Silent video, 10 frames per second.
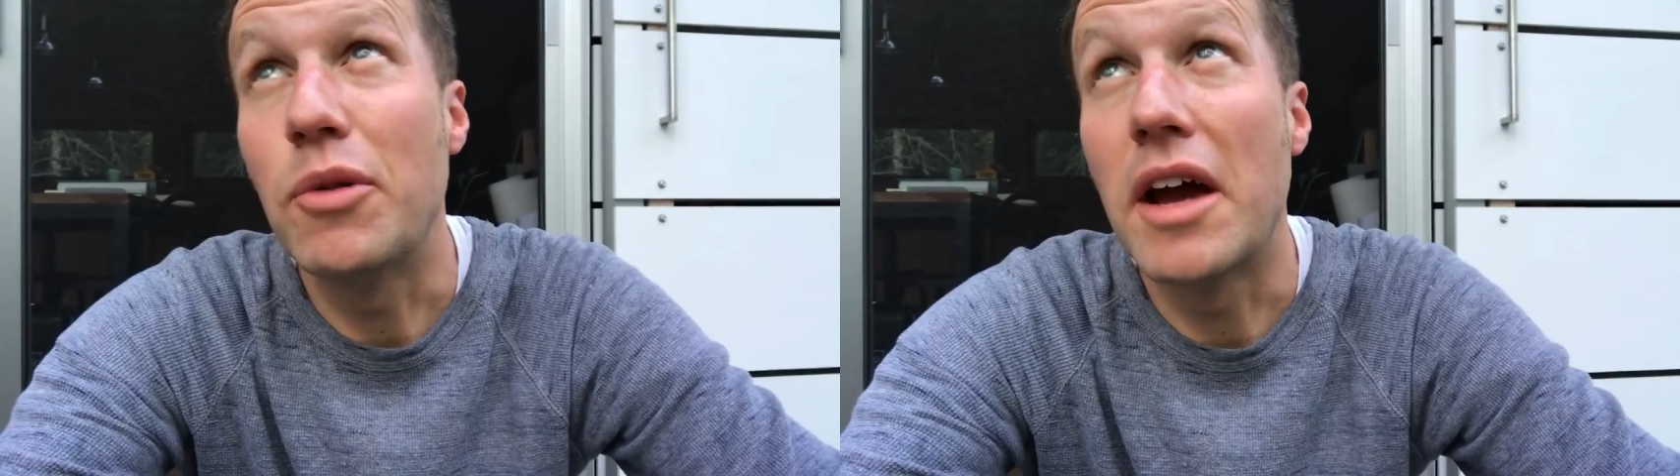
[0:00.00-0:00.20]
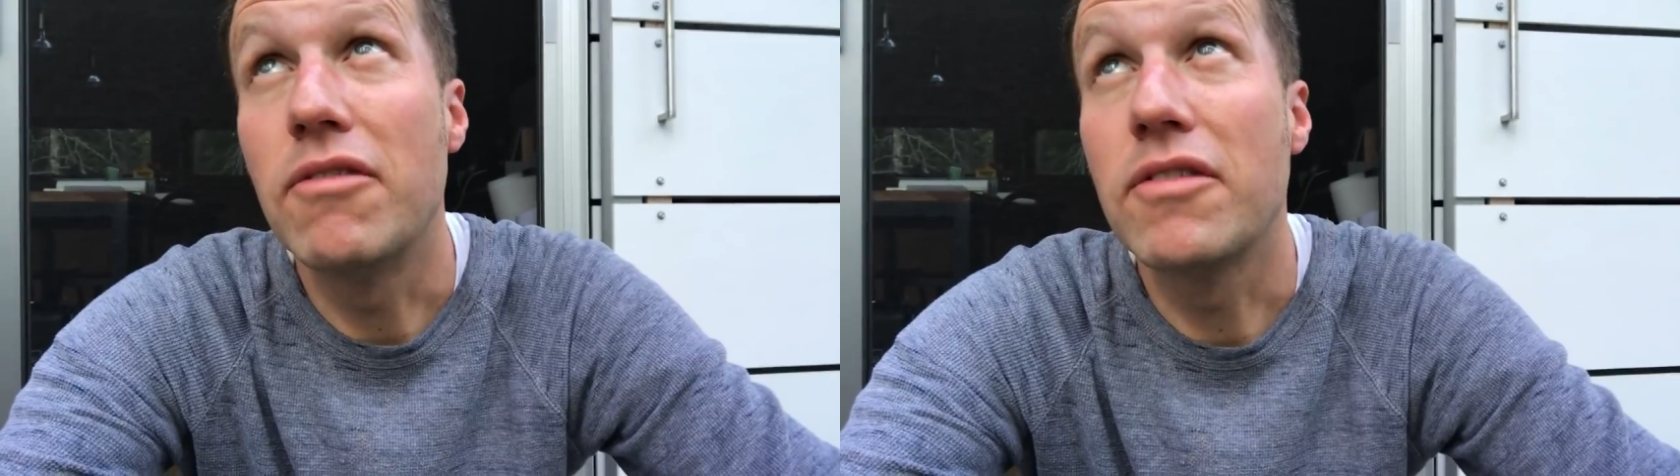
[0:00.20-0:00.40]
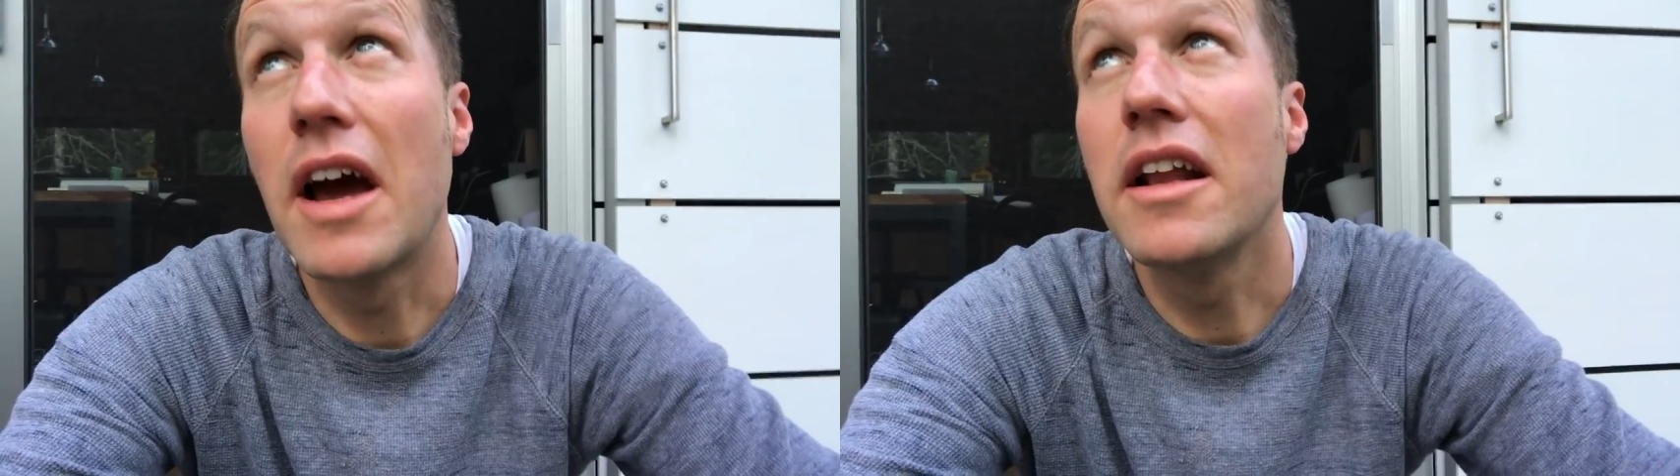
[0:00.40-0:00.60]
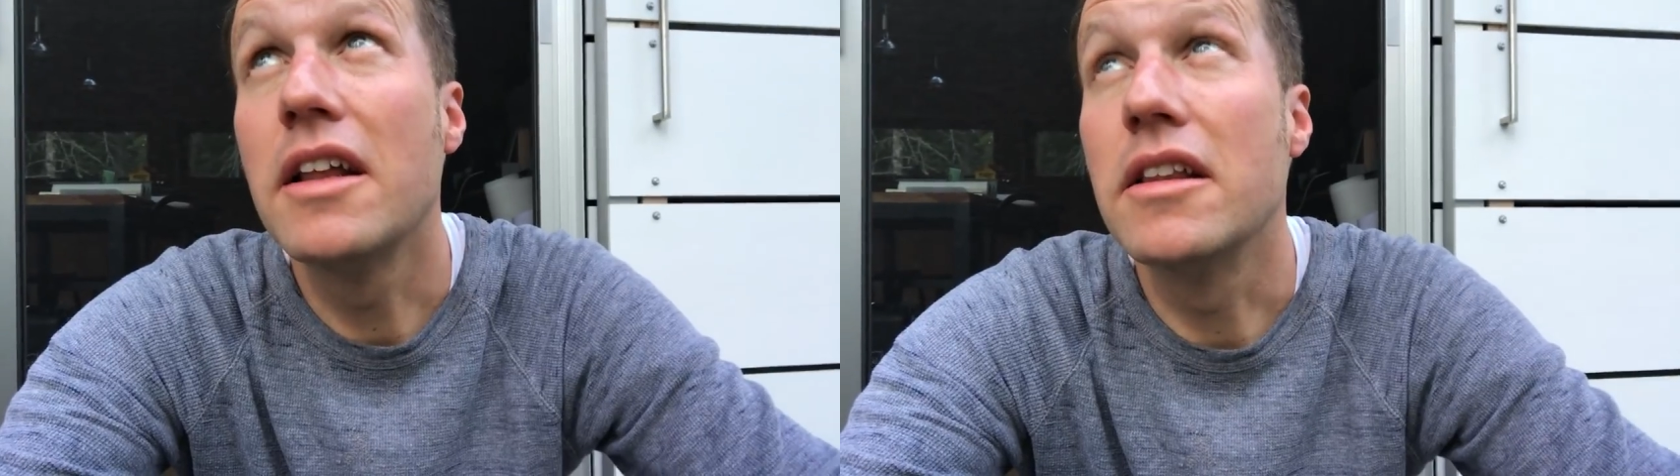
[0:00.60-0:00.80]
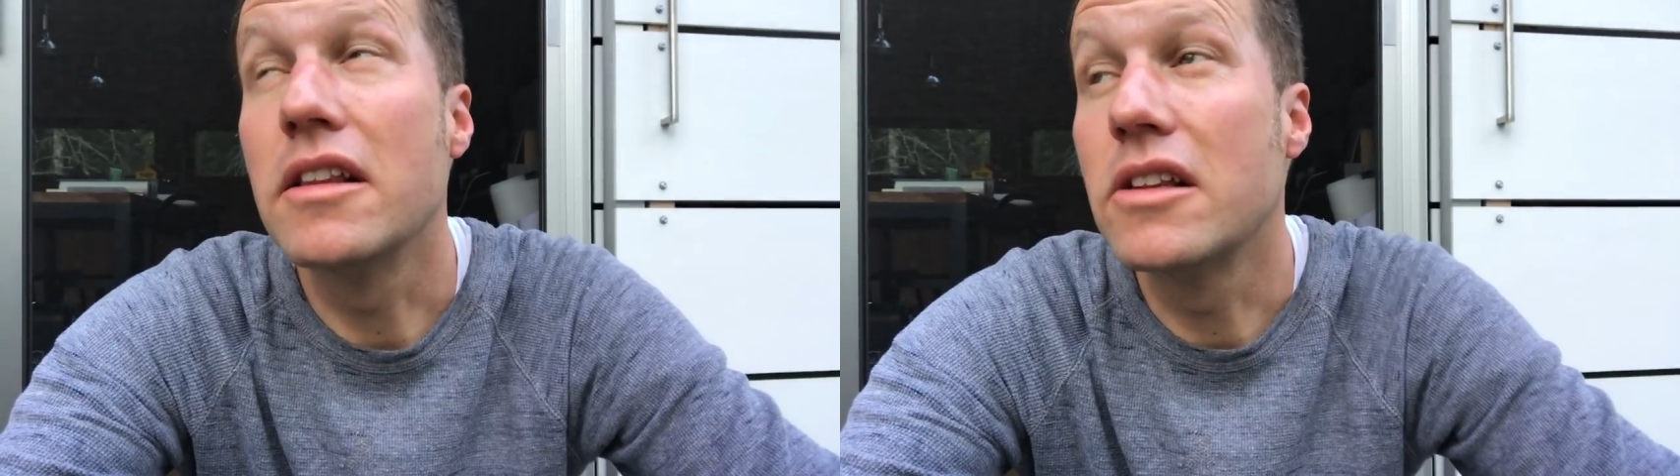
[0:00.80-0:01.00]
We have kind
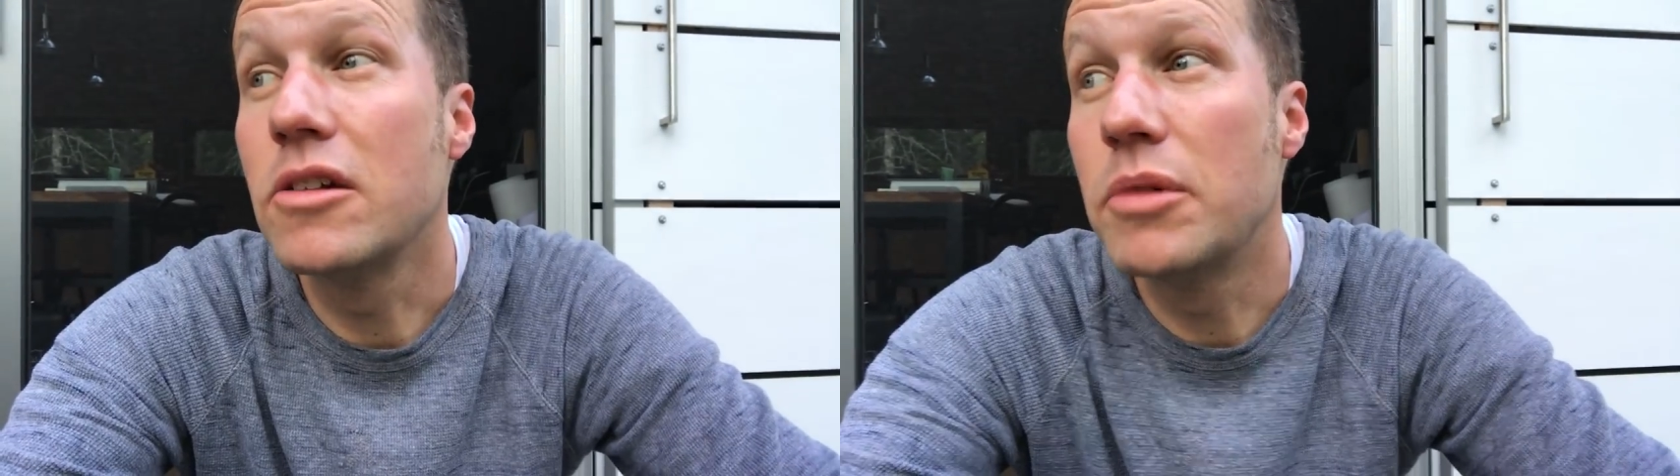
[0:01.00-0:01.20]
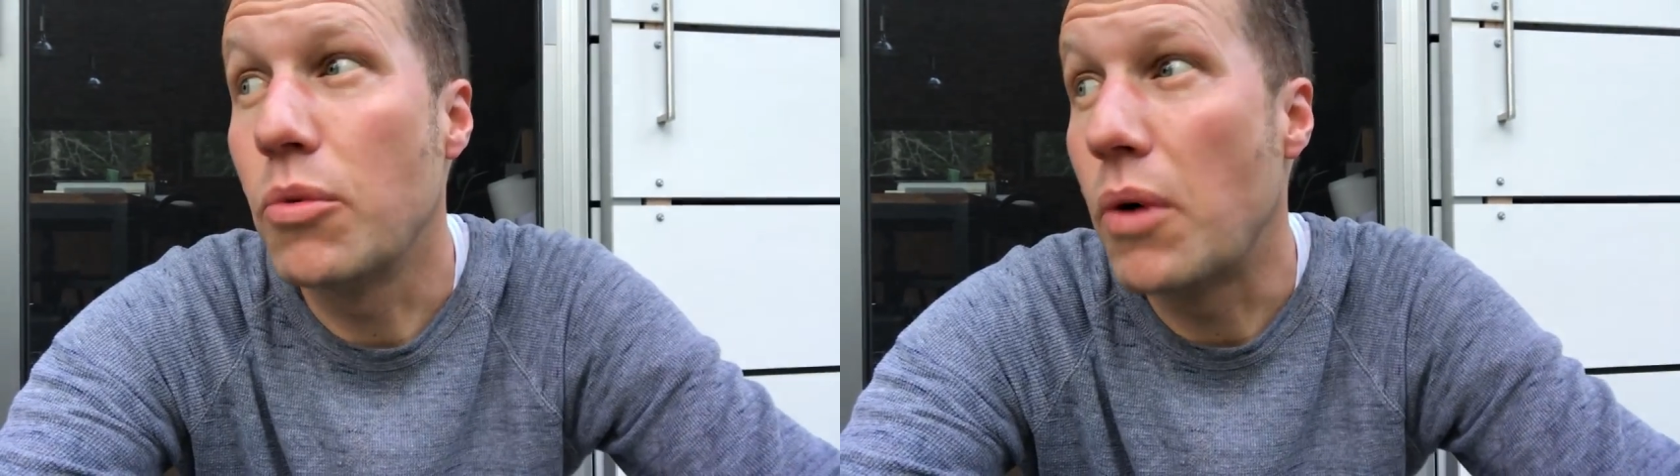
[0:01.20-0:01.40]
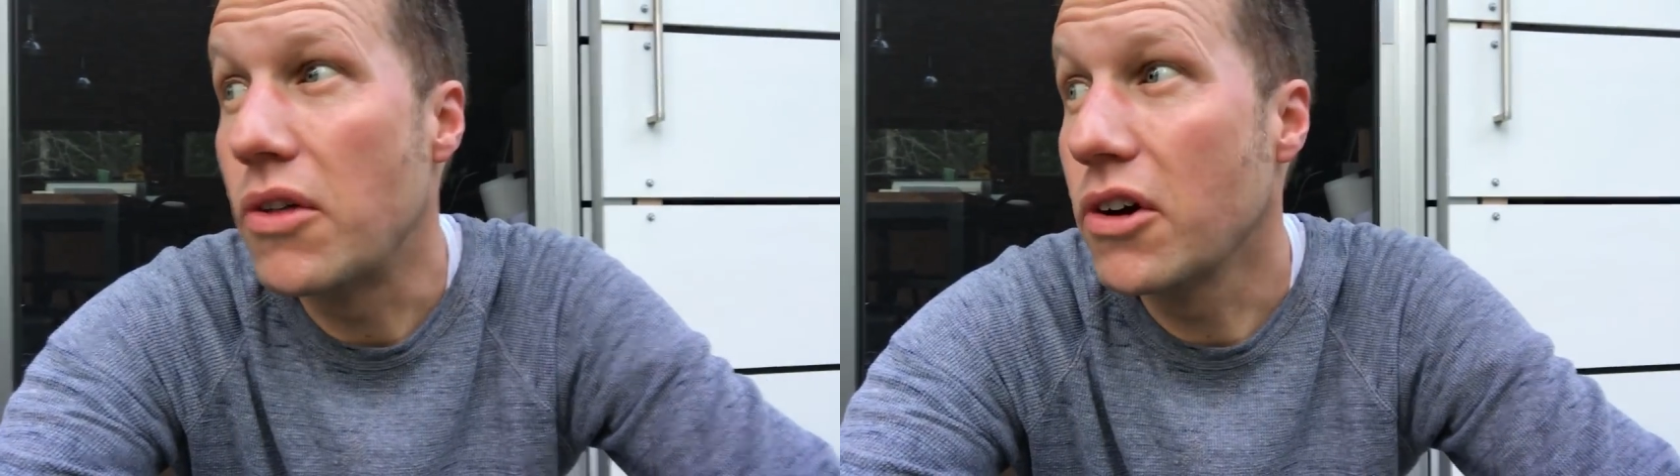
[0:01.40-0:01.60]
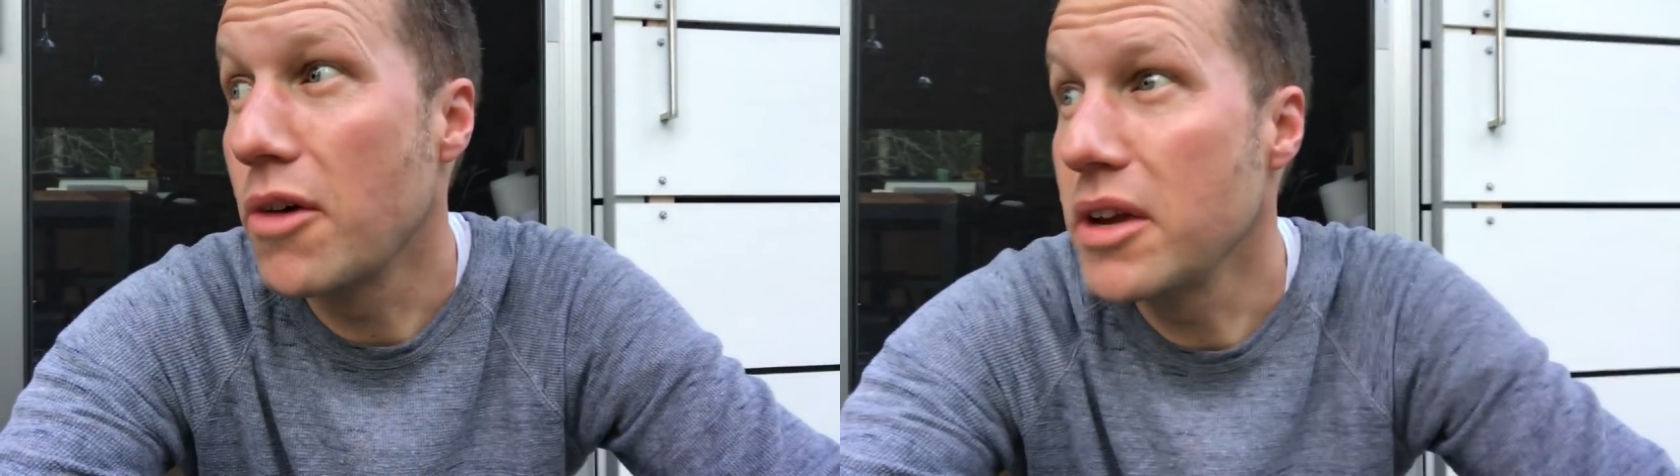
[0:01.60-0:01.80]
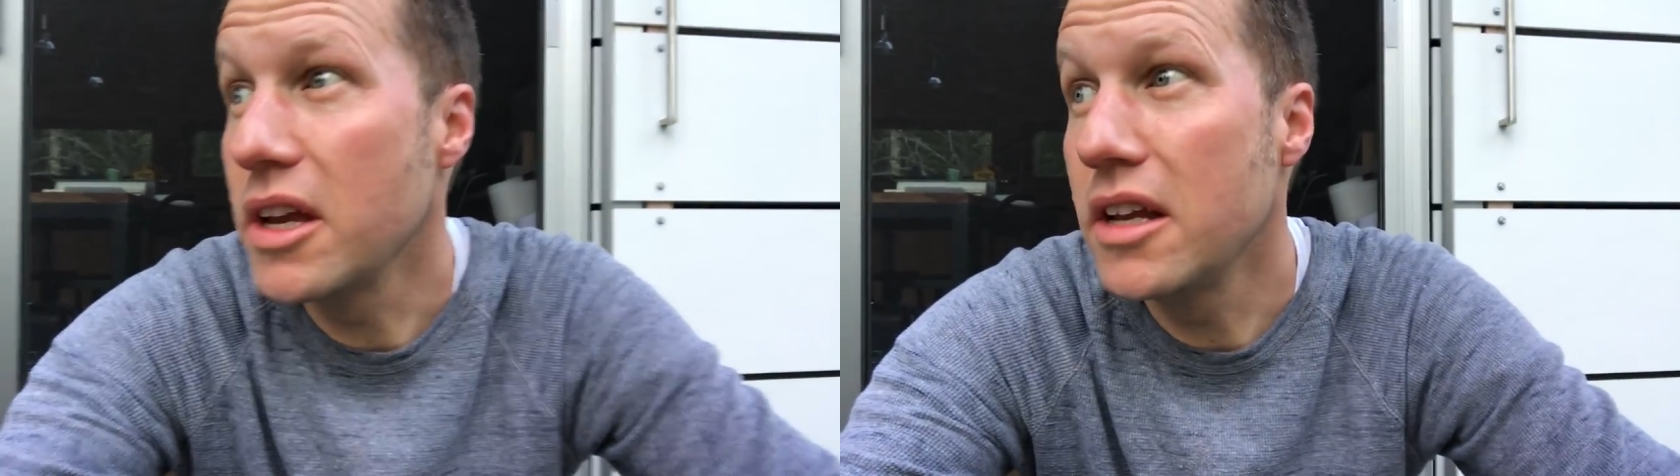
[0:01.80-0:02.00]
of a little bit of weather
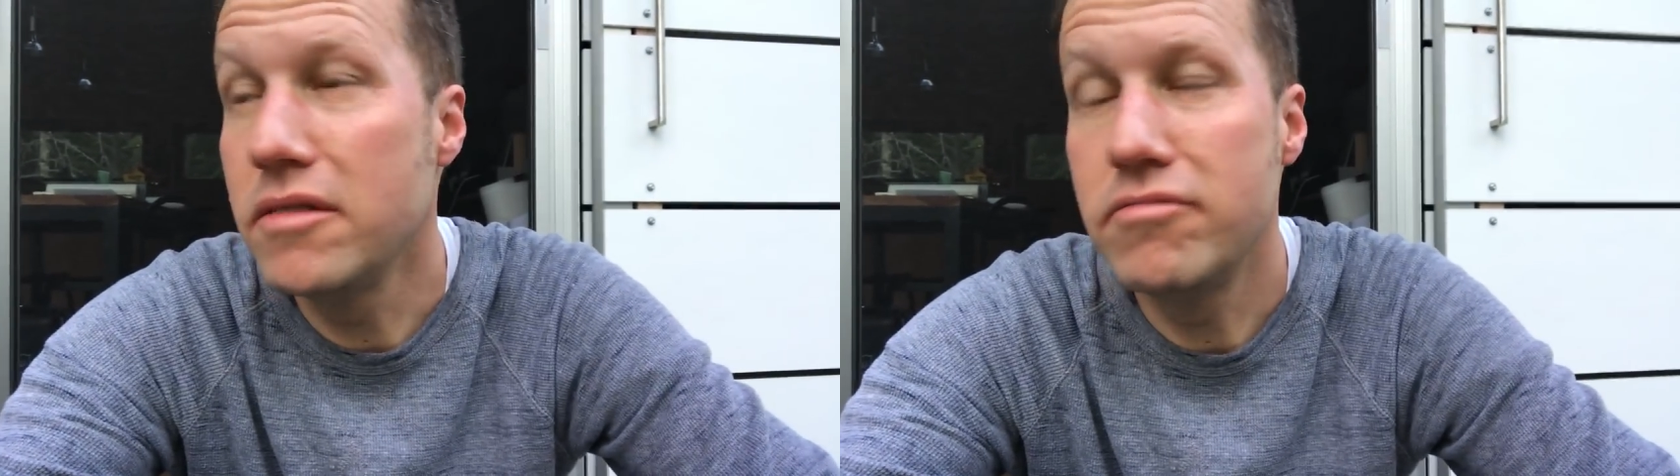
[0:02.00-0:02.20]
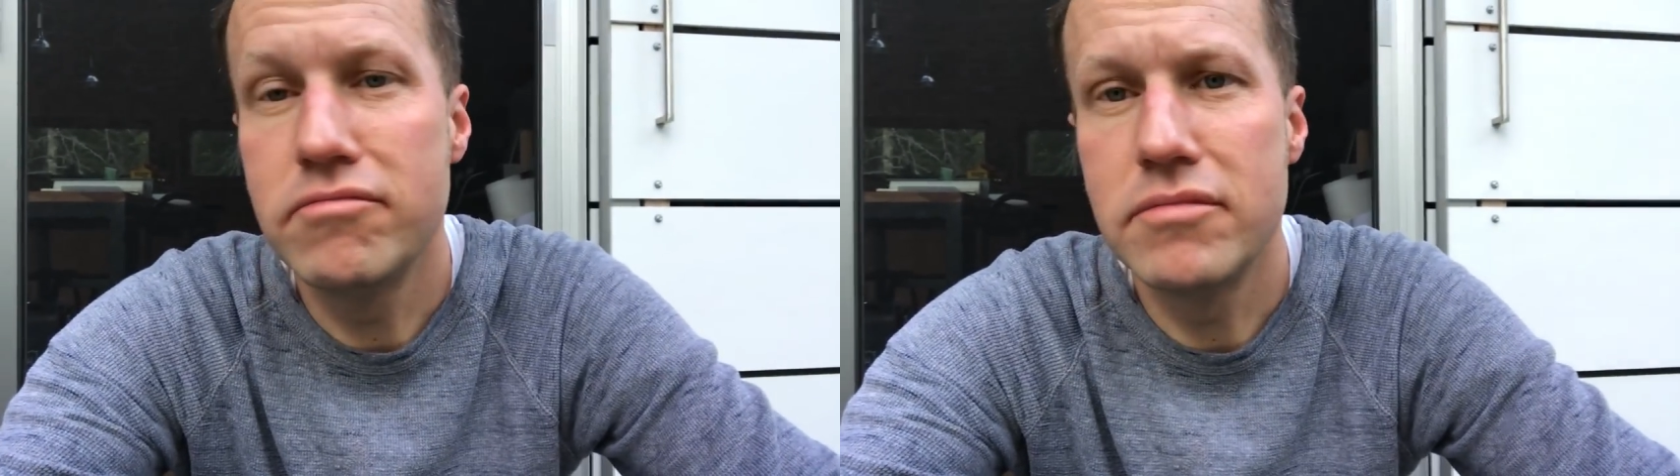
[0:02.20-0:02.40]
coming in,